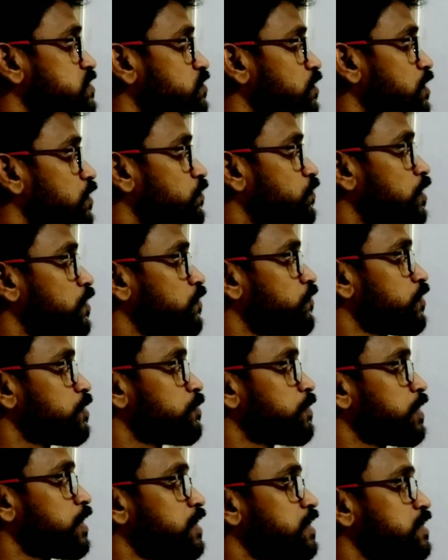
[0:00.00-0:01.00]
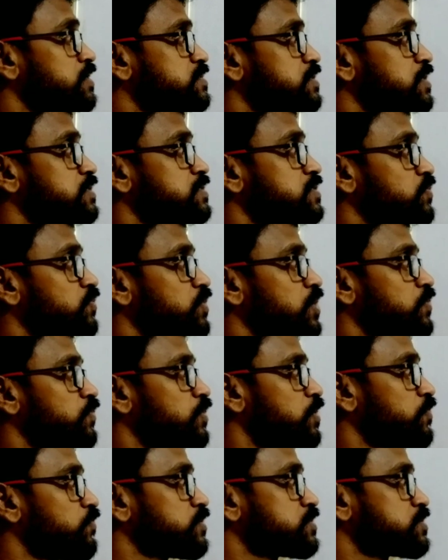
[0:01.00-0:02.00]
square f of a minus a square f
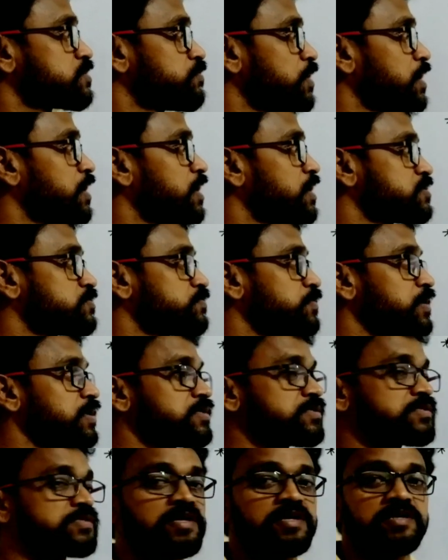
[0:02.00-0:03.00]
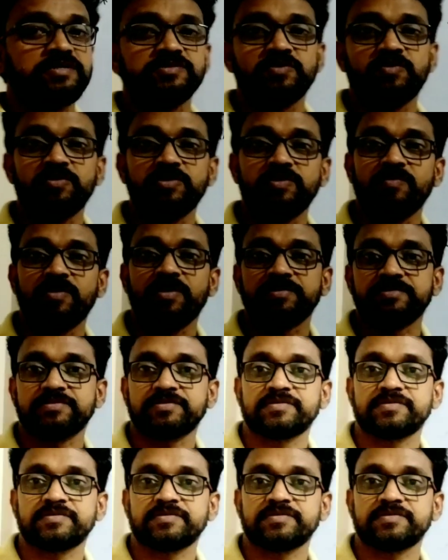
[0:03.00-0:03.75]
of x by x minus a is equal to what?